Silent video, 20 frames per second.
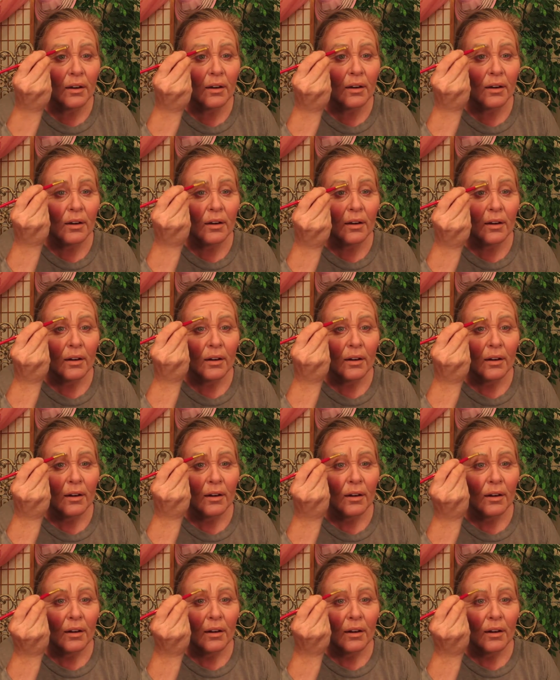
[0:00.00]

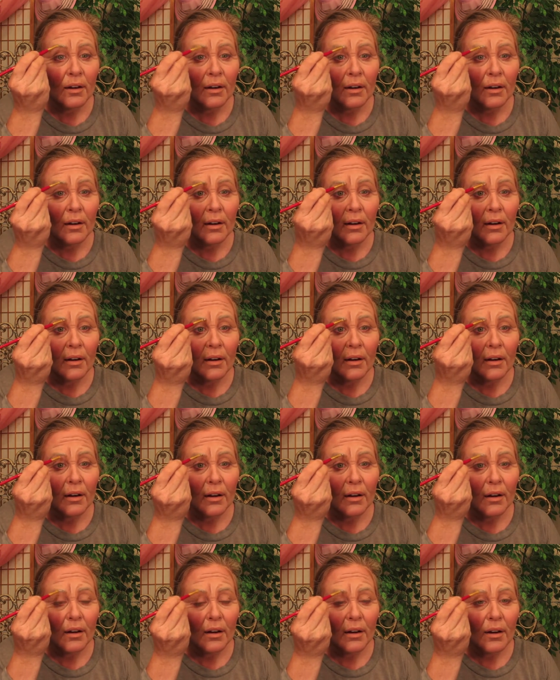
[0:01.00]

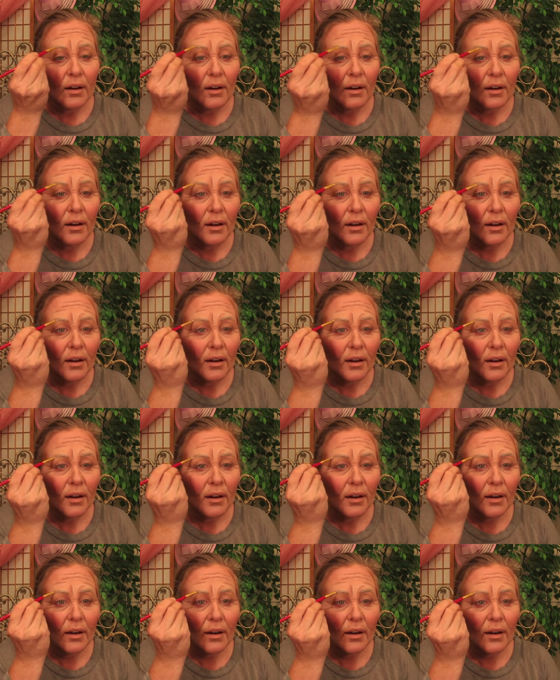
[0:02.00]

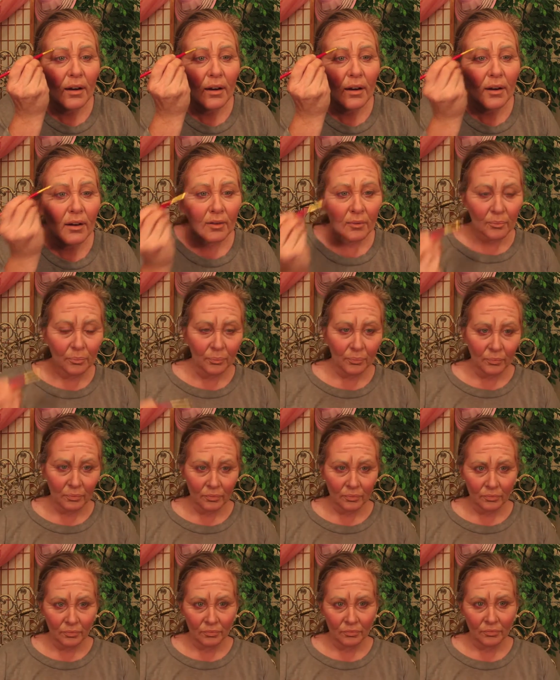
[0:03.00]

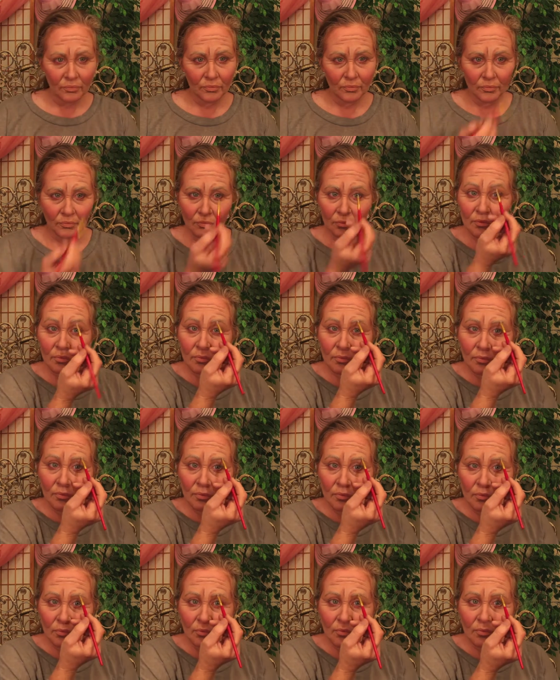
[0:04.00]

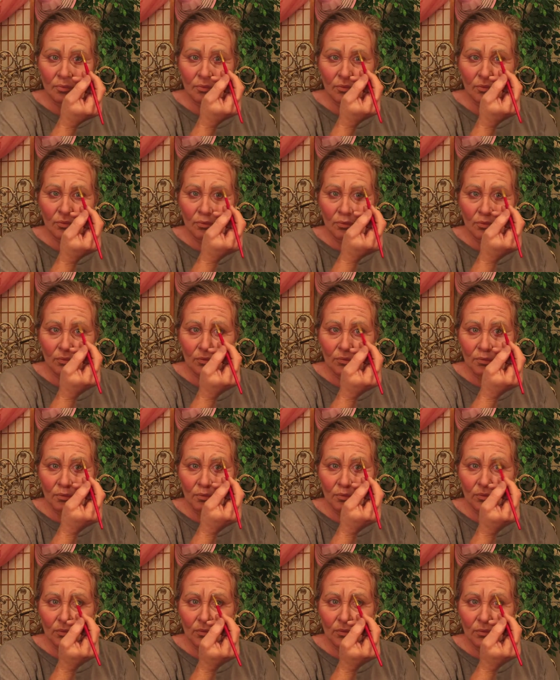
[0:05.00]

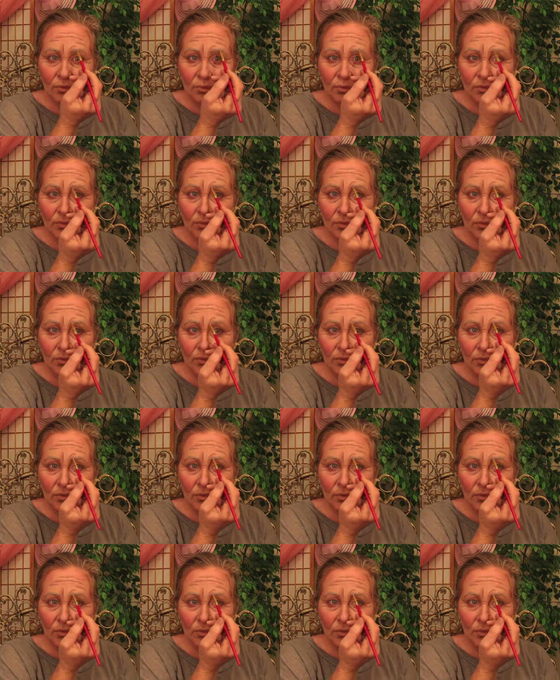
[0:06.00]
Nothing is said.